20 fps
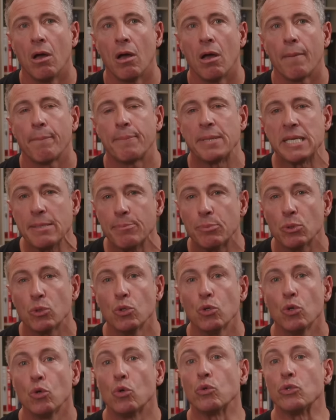
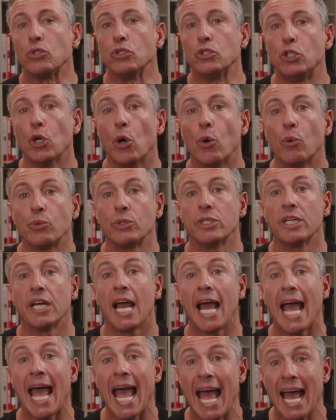people who don't
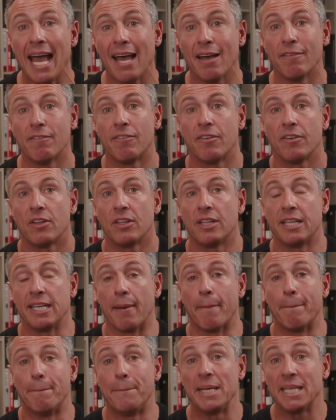have the
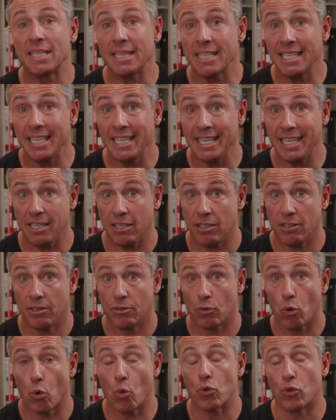ability
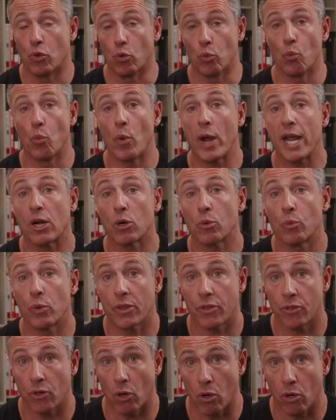or the
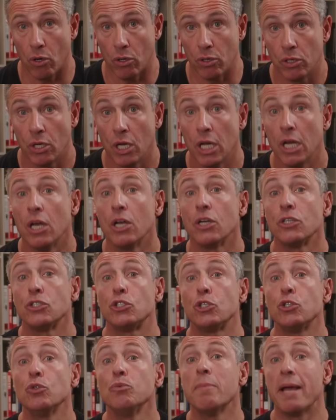wherewithal
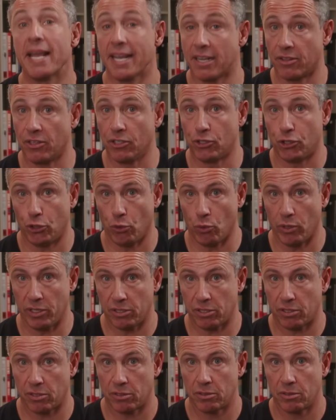to make the
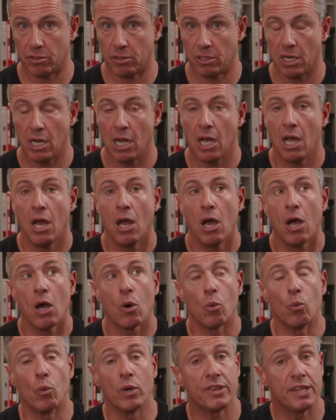choice.
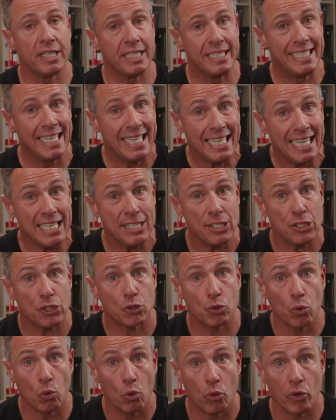What the Diddy
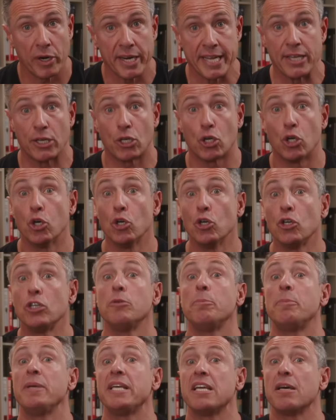story
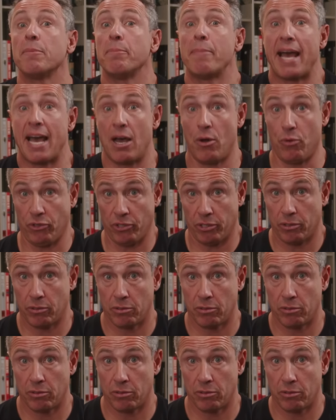could be about